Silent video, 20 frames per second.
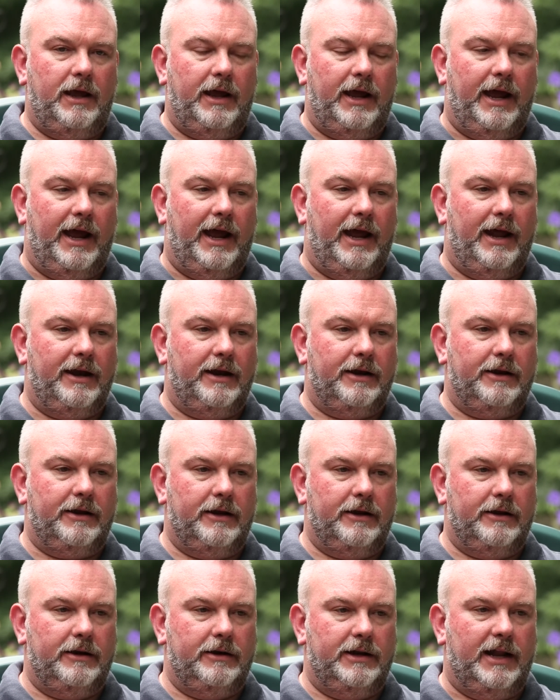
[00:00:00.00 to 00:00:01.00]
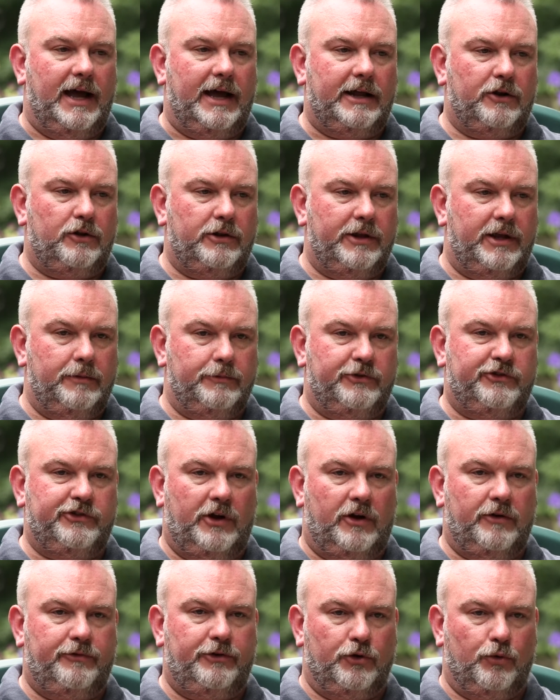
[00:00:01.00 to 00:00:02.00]
And not only
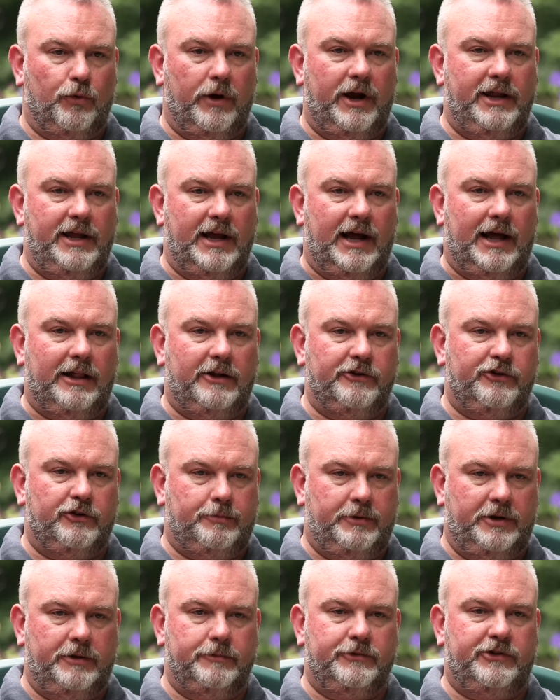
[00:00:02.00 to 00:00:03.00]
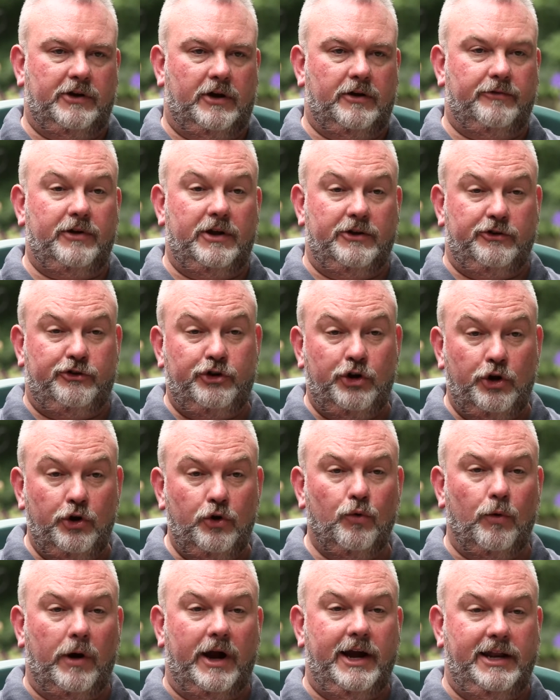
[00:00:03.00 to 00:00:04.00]
himself and a radiologist, but himself and
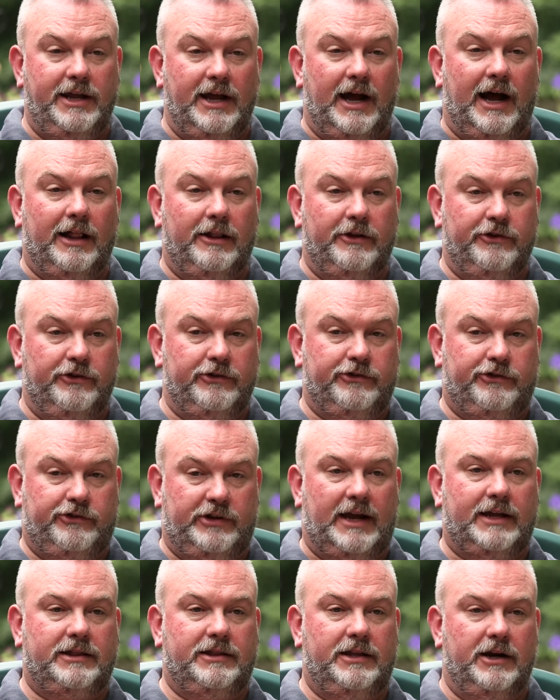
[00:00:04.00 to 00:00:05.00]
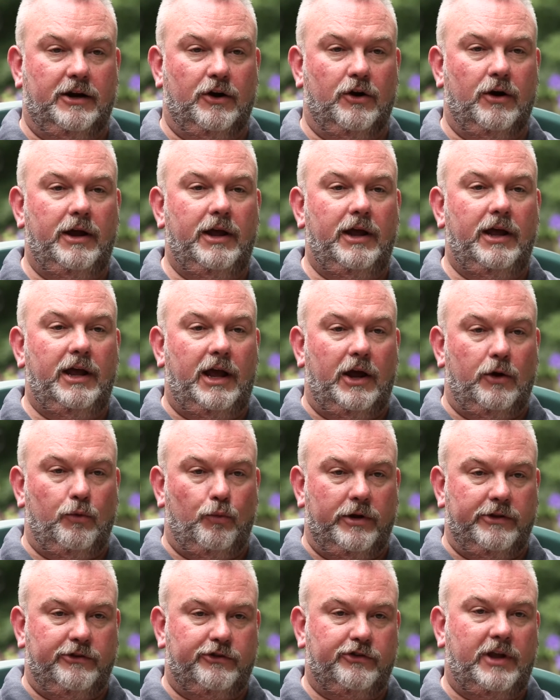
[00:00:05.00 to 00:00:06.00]
2 radiologists sat there
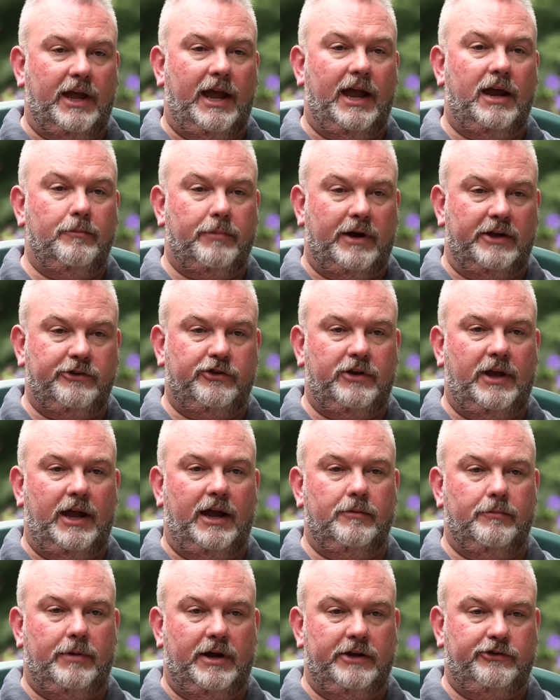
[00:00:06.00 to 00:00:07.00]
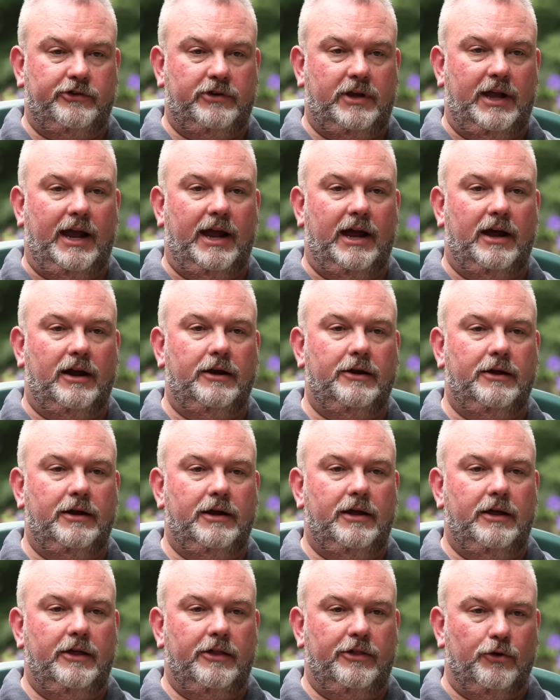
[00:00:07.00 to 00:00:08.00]
and went scan by scan by scan
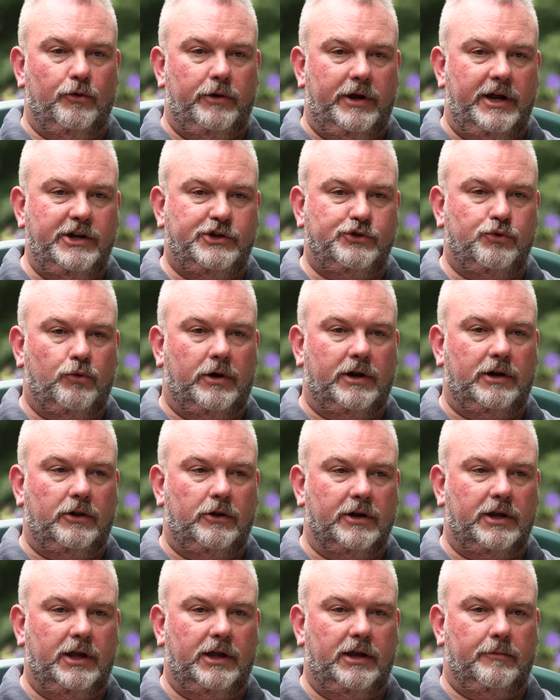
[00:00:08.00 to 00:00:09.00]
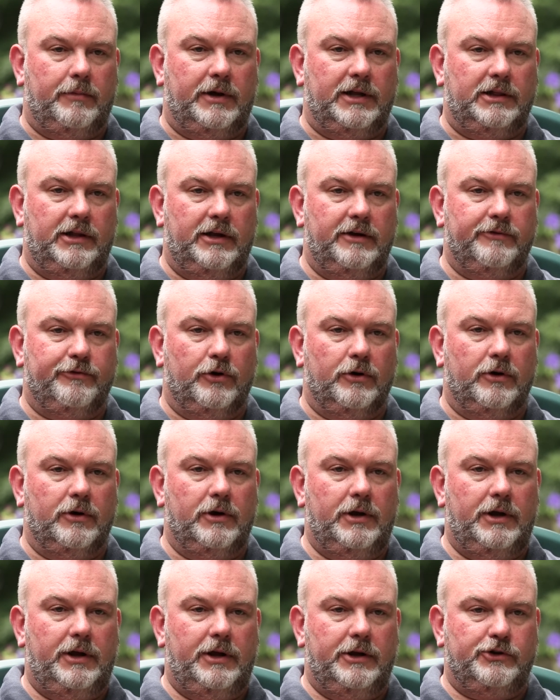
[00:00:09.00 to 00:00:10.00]
through each one, looking at my liver,
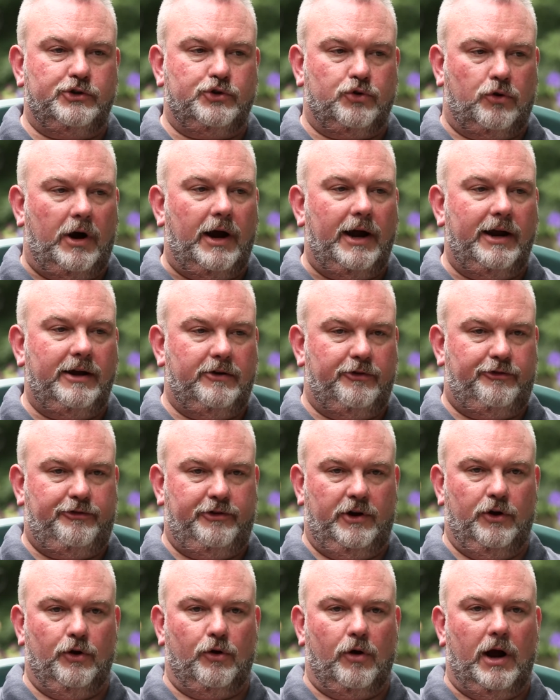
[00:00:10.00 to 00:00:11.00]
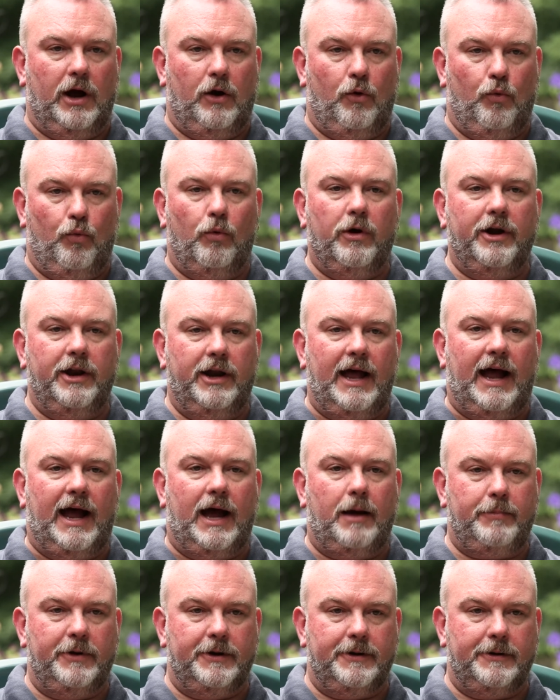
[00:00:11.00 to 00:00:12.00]
trying to figure out what had
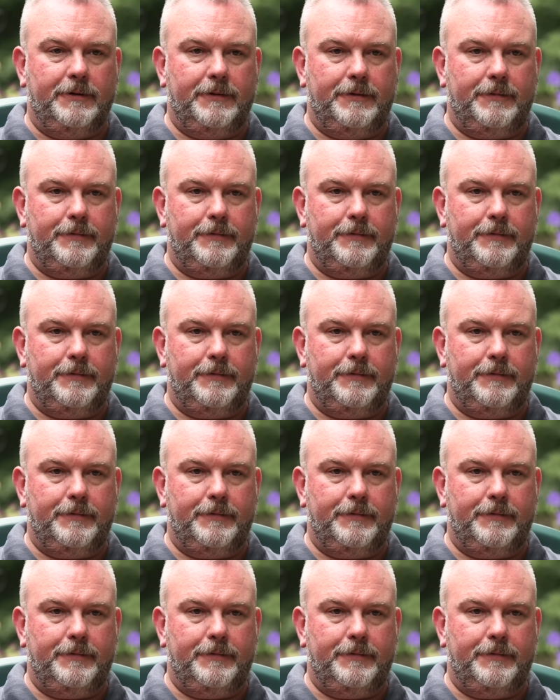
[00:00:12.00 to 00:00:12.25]
happened.